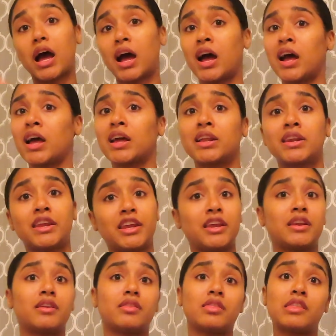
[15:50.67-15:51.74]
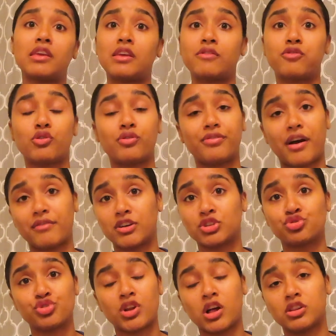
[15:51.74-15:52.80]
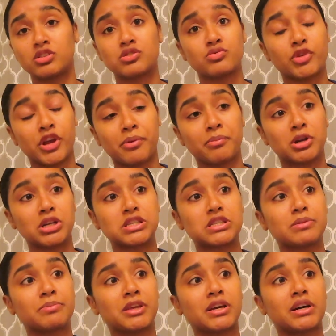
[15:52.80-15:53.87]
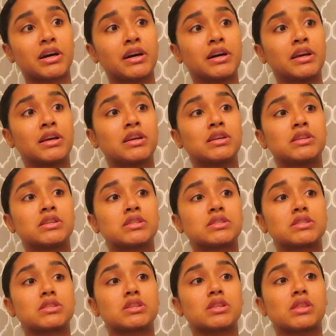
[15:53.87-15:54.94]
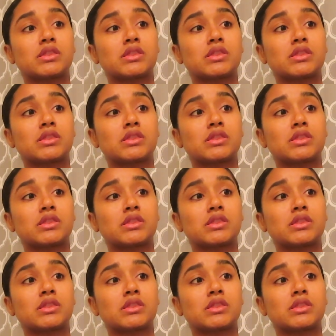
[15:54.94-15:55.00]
I need the full $500 reimbursed because